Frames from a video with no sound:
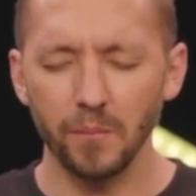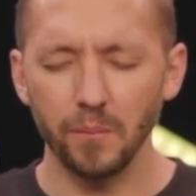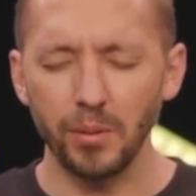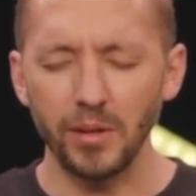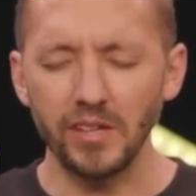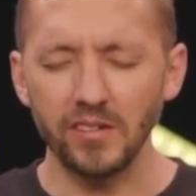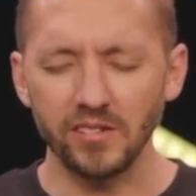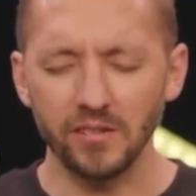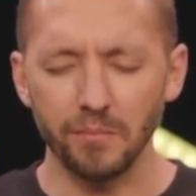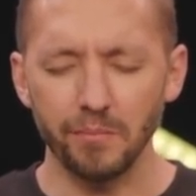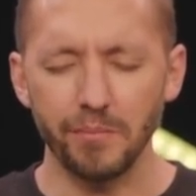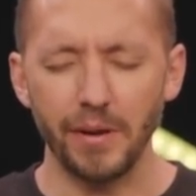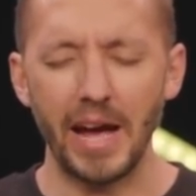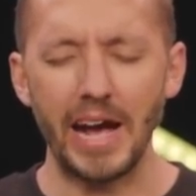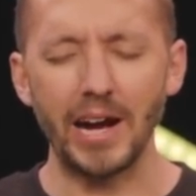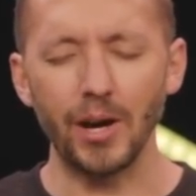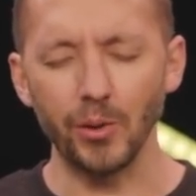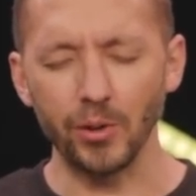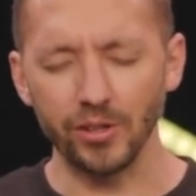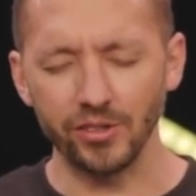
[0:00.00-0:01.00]
peace and
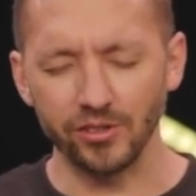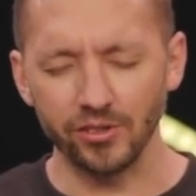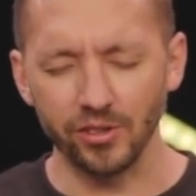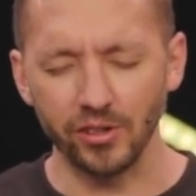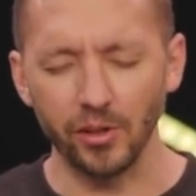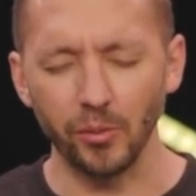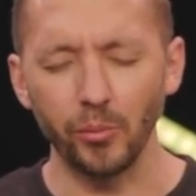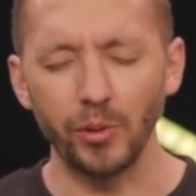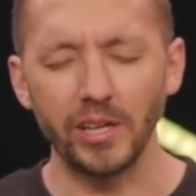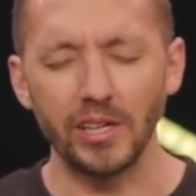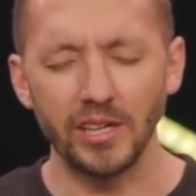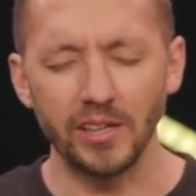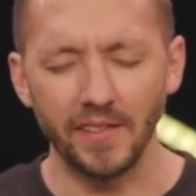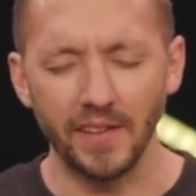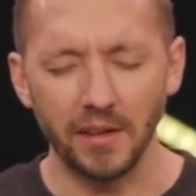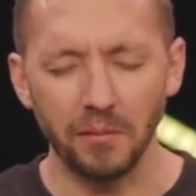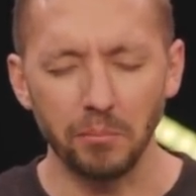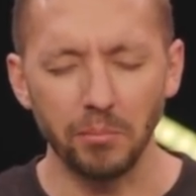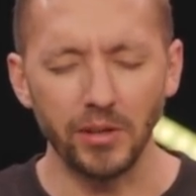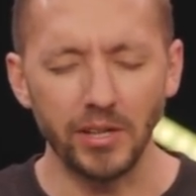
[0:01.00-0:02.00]
power so that we can
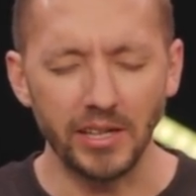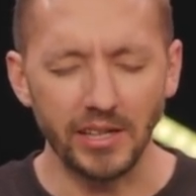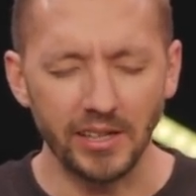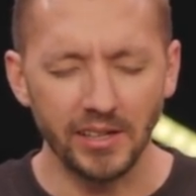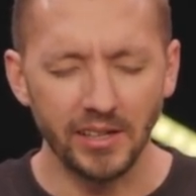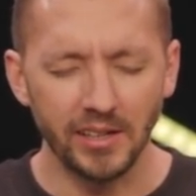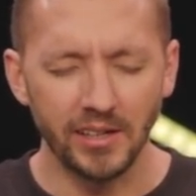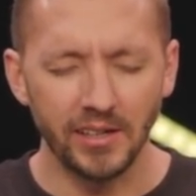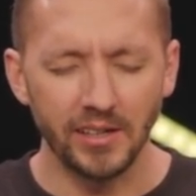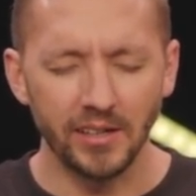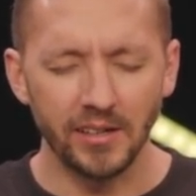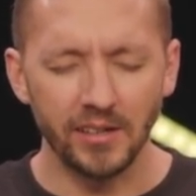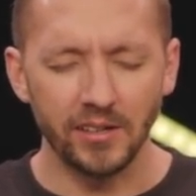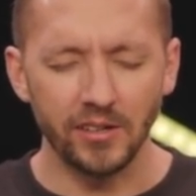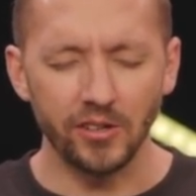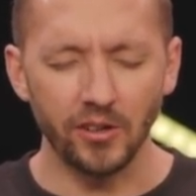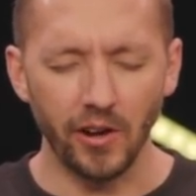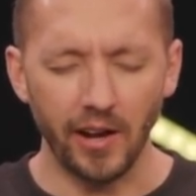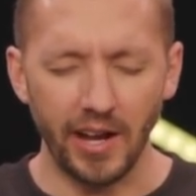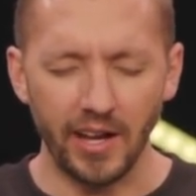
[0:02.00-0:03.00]
then be
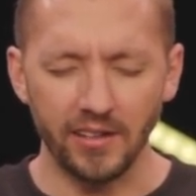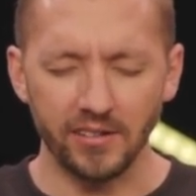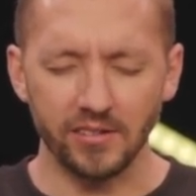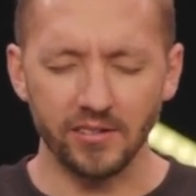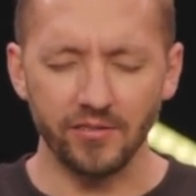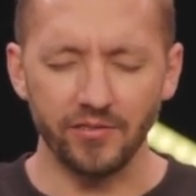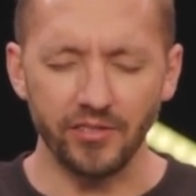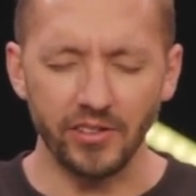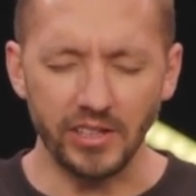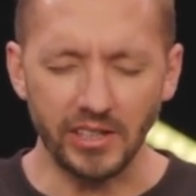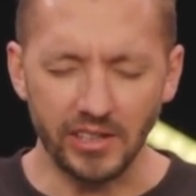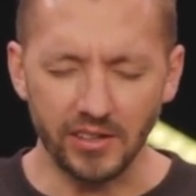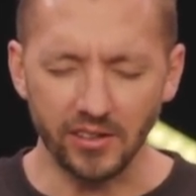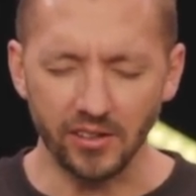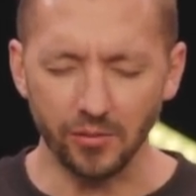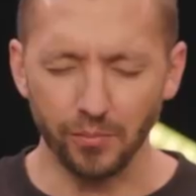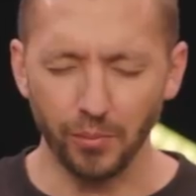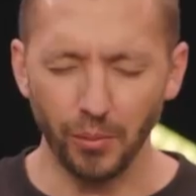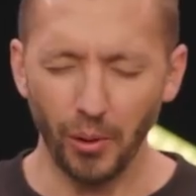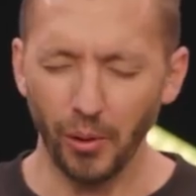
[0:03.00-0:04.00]
your hands and feet in
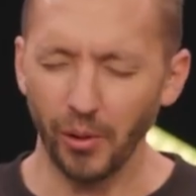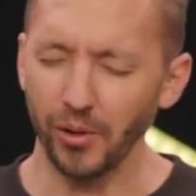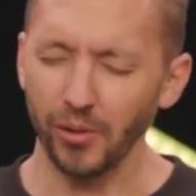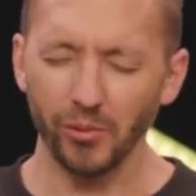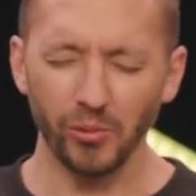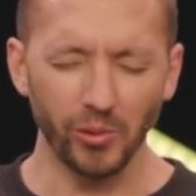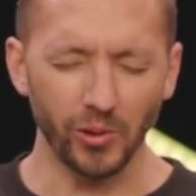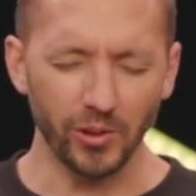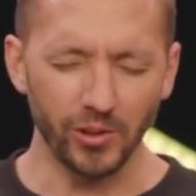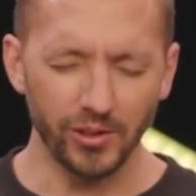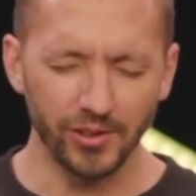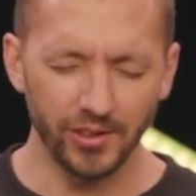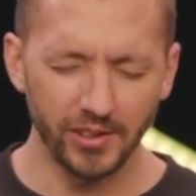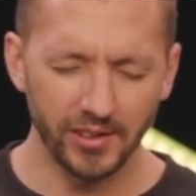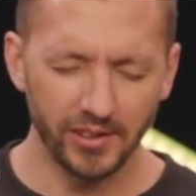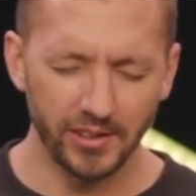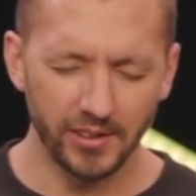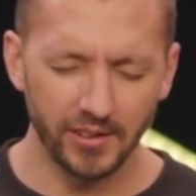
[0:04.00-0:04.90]
this broken world.